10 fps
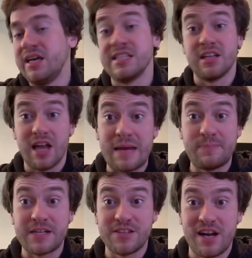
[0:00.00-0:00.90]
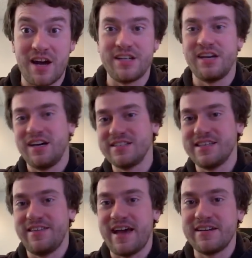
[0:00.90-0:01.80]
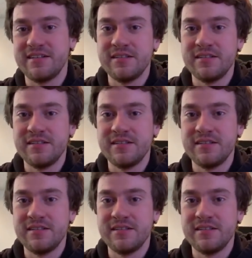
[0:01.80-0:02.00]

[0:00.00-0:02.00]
It's a lot better than Honda, I'll say that.